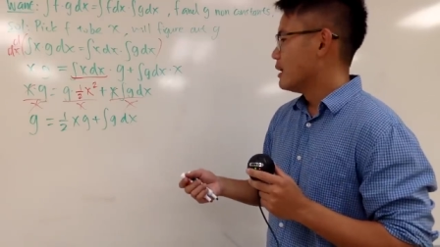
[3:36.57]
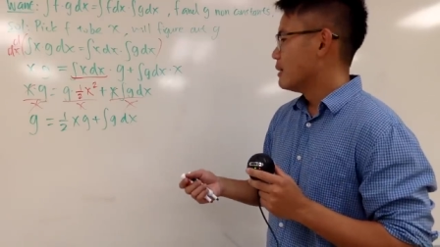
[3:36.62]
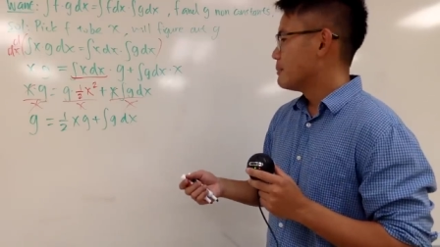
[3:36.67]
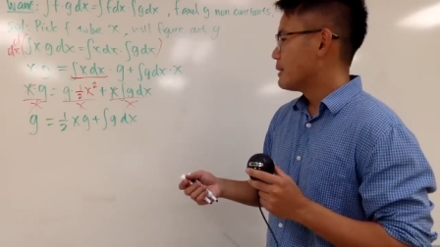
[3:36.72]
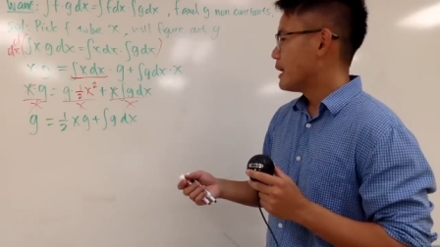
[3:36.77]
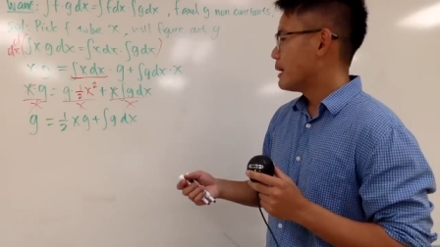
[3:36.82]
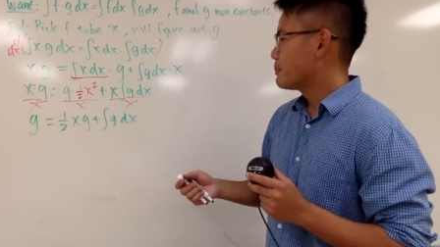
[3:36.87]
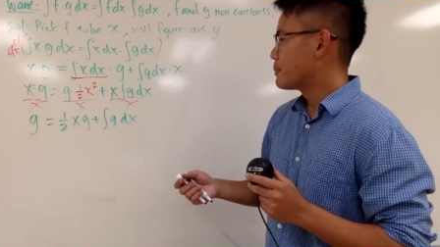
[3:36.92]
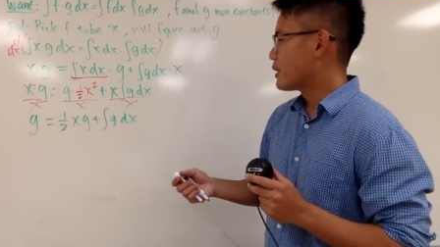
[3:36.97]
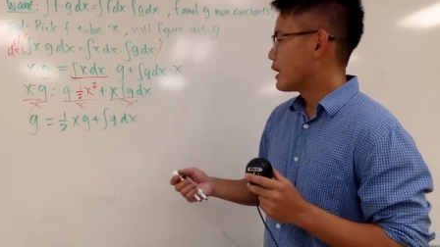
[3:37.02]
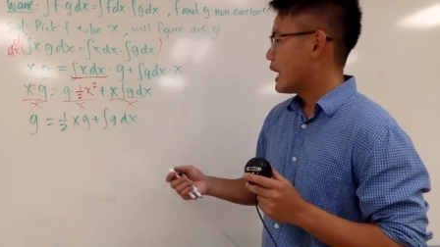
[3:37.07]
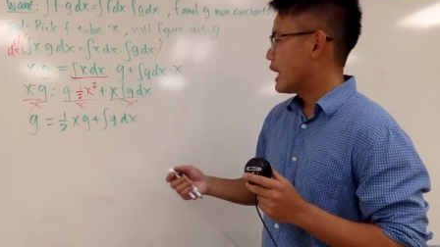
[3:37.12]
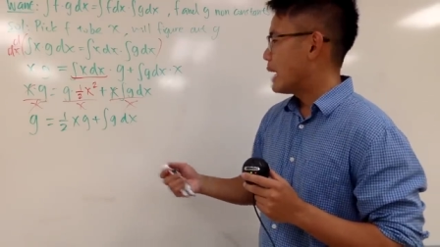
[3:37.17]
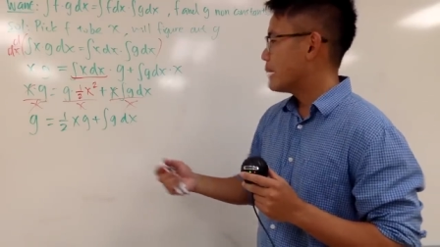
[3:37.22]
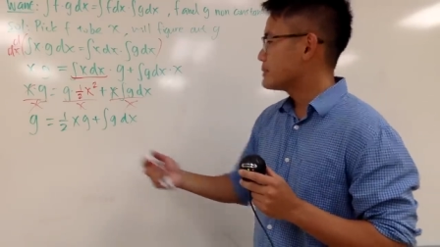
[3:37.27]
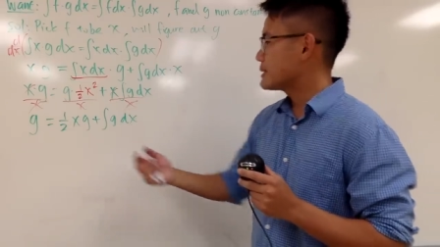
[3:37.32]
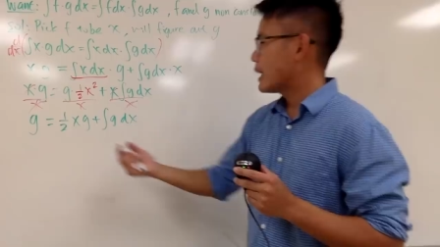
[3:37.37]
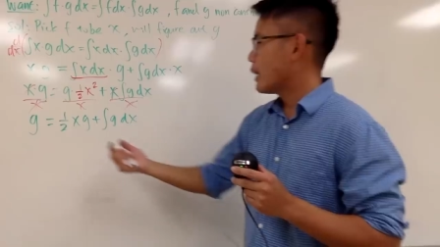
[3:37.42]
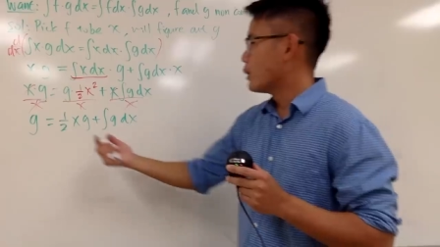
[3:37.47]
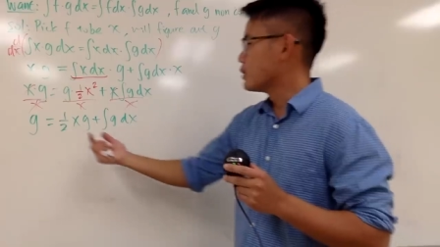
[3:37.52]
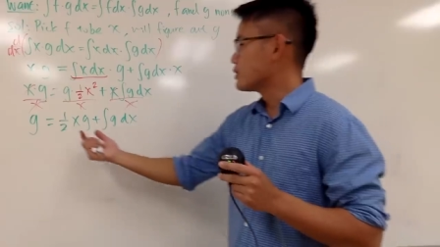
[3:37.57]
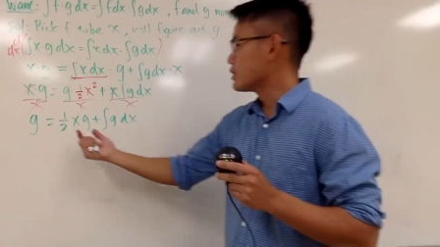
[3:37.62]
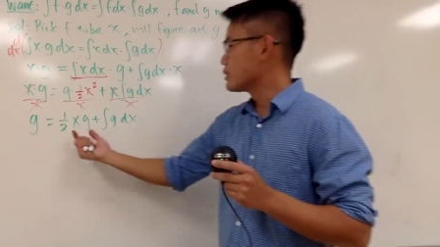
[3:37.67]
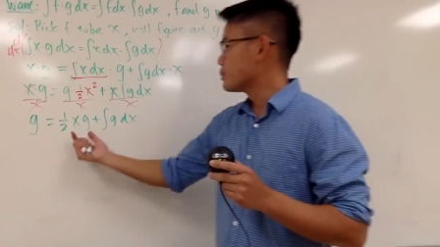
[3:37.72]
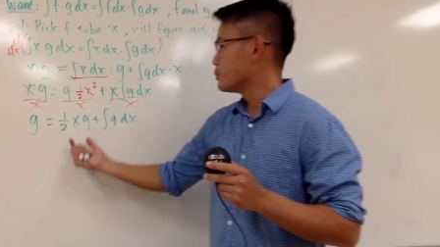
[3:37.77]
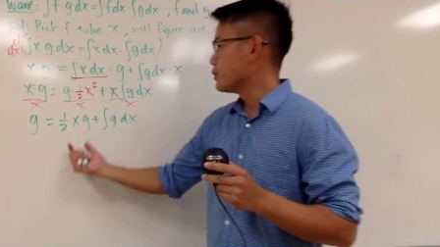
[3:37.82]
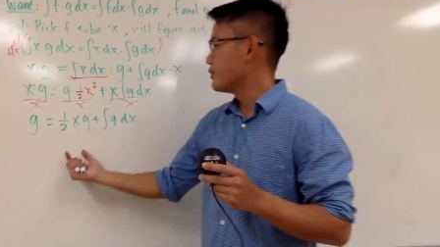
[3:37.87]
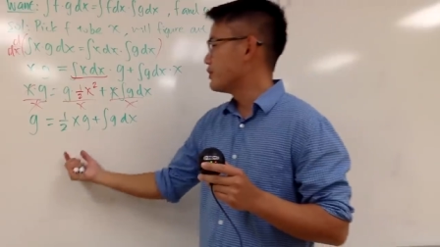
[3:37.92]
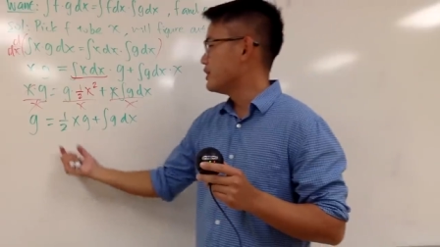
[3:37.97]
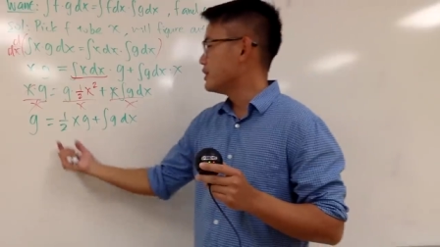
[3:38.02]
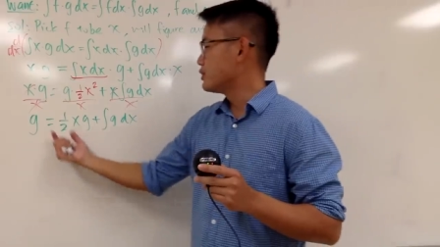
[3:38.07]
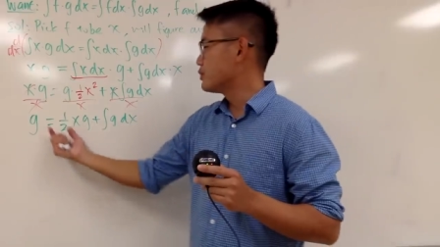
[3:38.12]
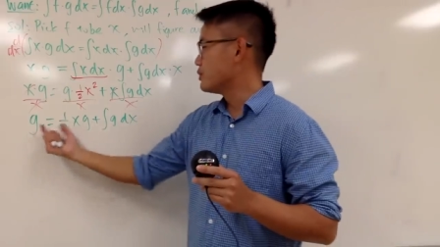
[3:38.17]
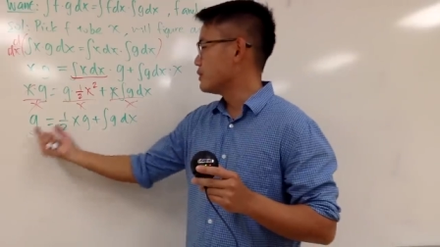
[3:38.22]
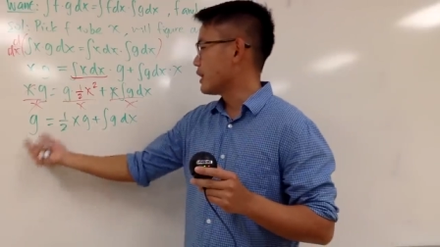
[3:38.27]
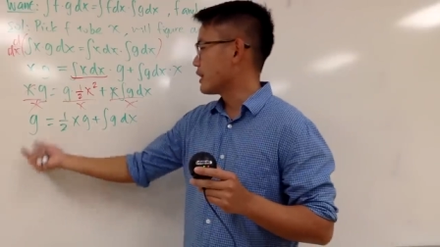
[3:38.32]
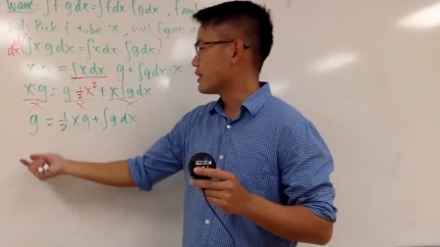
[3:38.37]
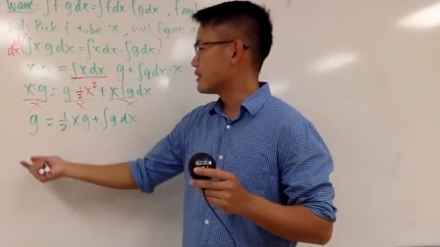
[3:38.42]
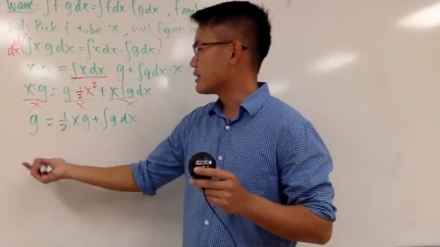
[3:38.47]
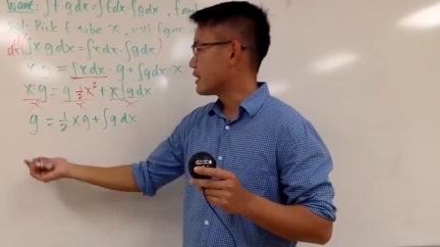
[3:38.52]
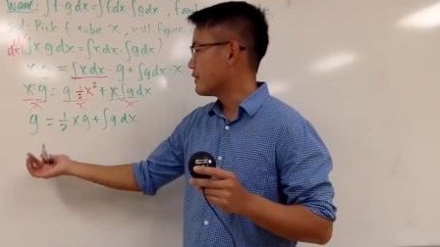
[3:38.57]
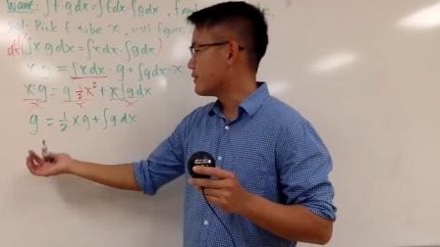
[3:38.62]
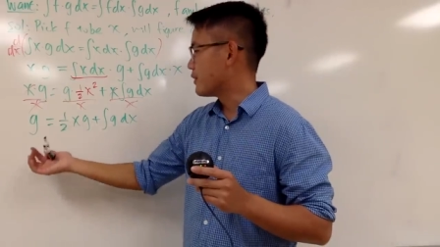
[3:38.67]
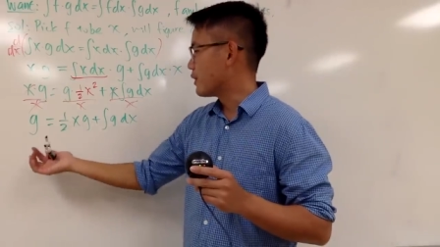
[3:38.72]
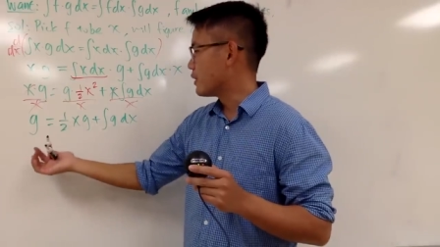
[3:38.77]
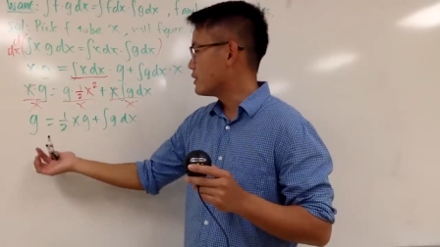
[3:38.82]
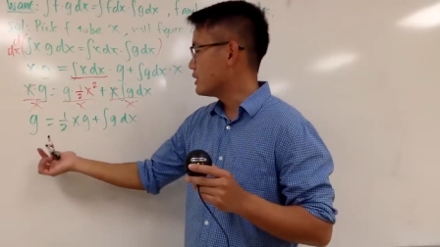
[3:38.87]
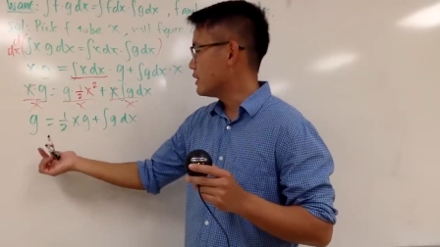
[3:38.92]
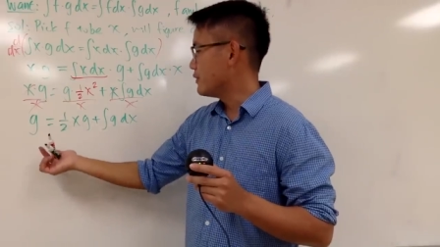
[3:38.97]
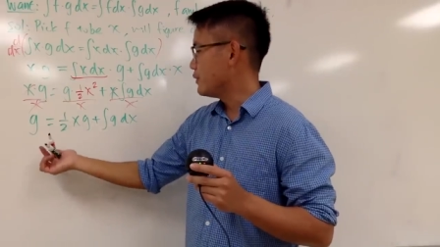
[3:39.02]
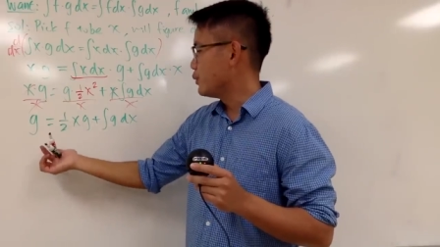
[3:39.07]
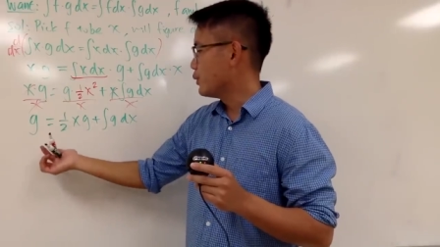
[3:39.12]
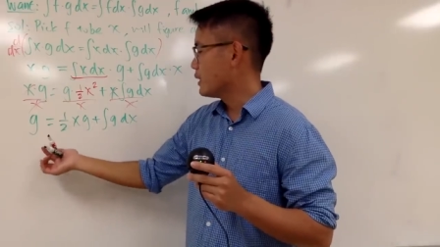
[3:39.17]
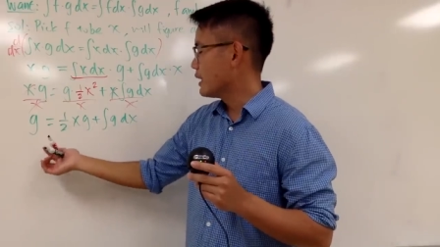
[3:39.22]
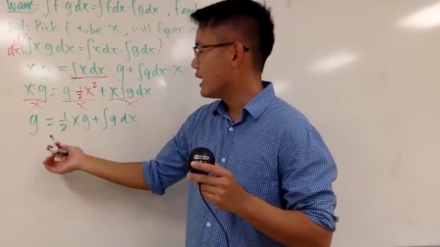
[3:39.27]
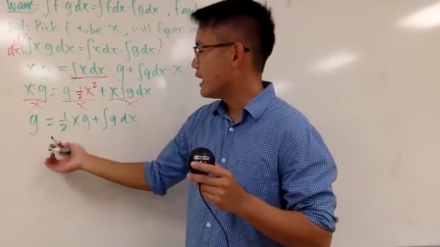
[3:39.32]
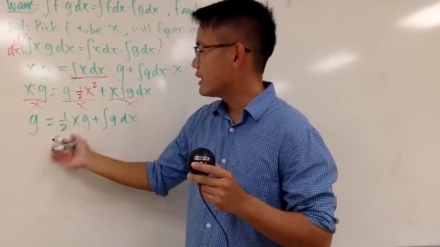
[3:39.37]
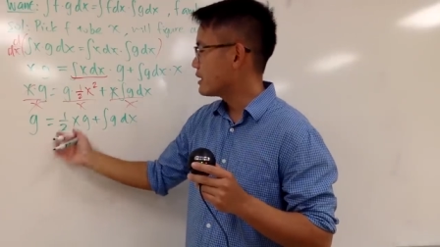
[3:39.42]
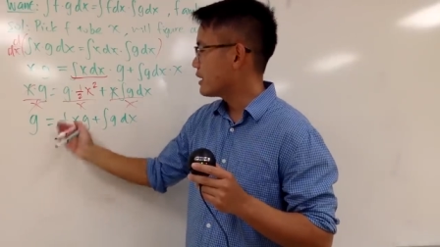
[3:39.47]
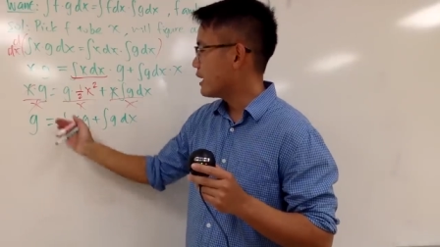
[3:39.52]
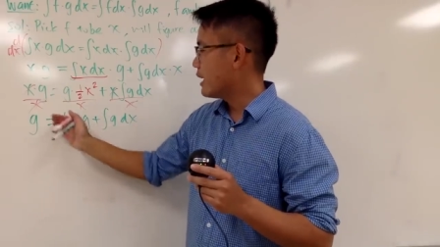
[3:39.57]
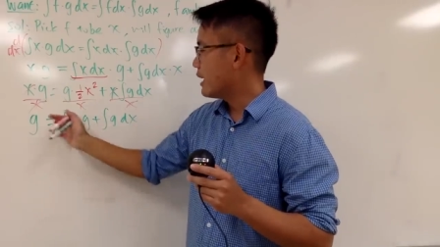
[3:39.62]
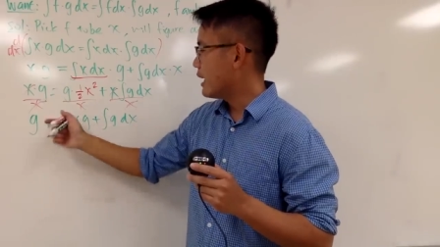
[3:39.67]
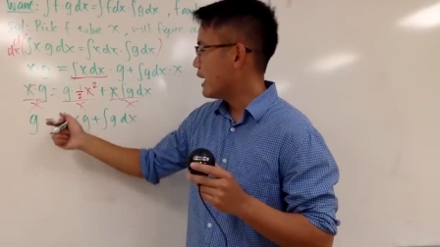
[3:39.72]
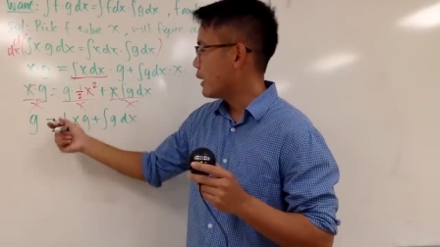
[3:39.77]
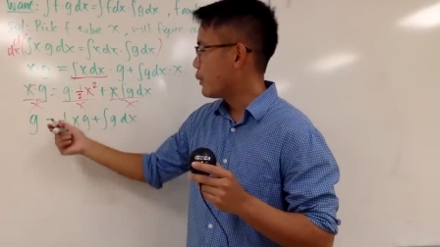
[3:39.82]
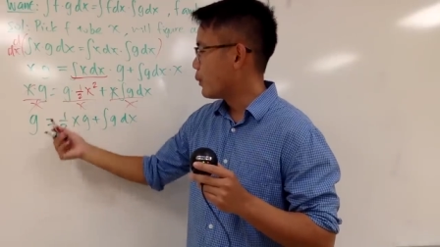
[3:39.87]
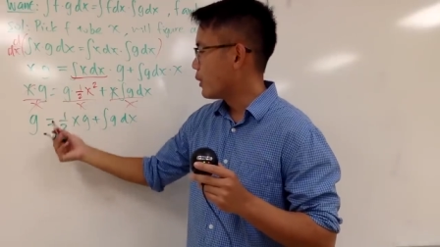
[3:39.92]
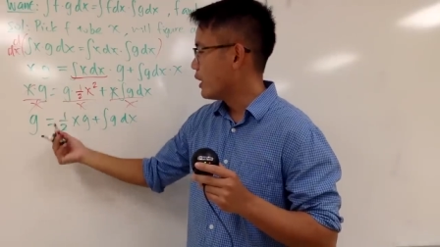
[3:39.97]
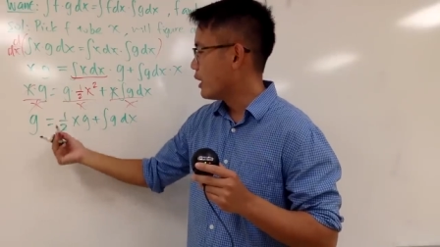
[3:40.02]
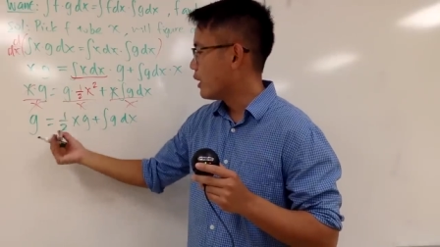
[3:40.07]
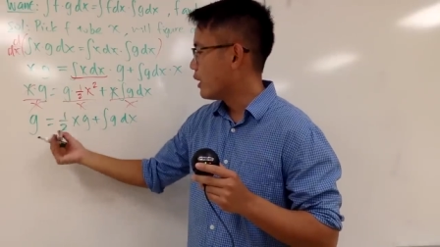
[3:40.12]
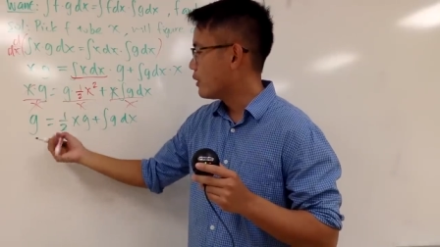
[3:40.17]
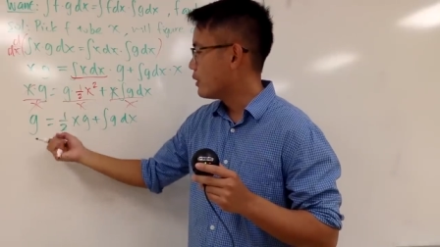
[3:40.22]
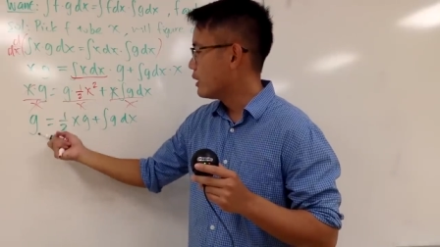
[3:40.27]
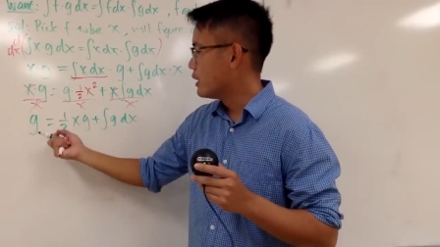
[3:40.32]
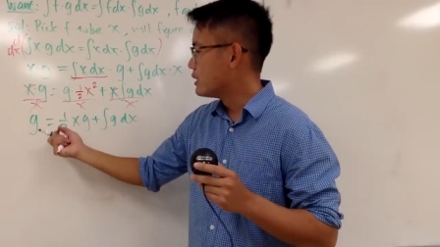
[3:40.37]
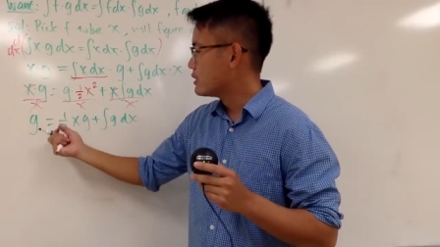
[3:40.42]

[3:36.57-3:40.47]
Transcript: but perhaps I will just move this to the other side first. If you would like, I will.